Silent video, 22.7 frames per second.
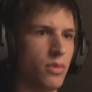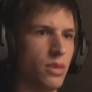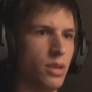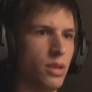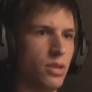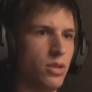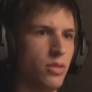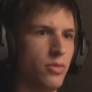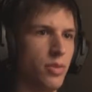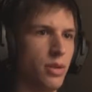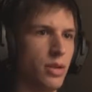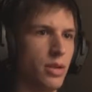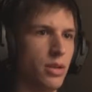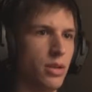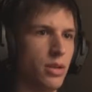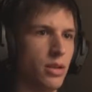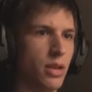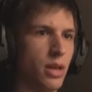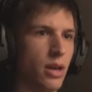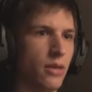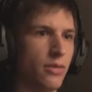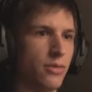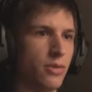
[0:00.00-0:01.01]
Need to be
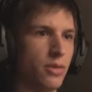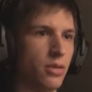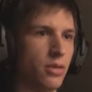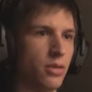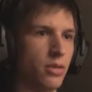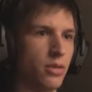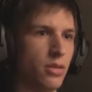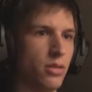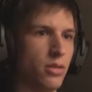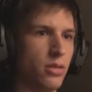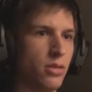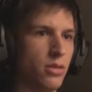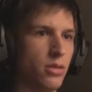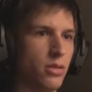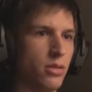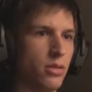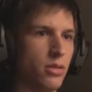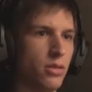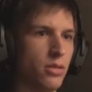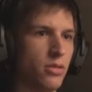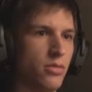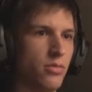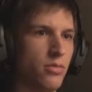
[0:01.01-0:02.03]
careful.
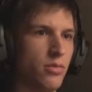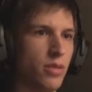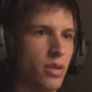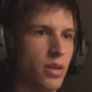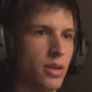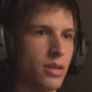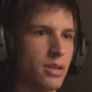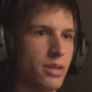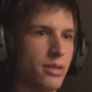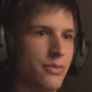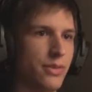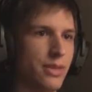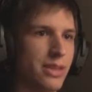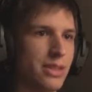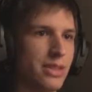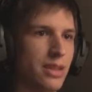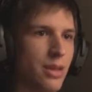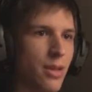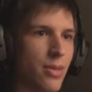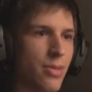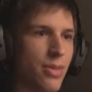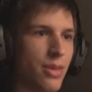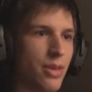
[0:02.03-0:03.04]
Because if there's
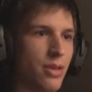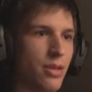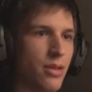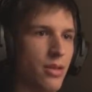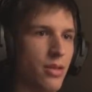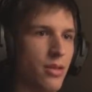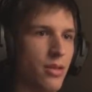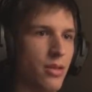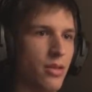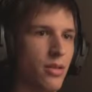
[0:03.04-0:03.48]
something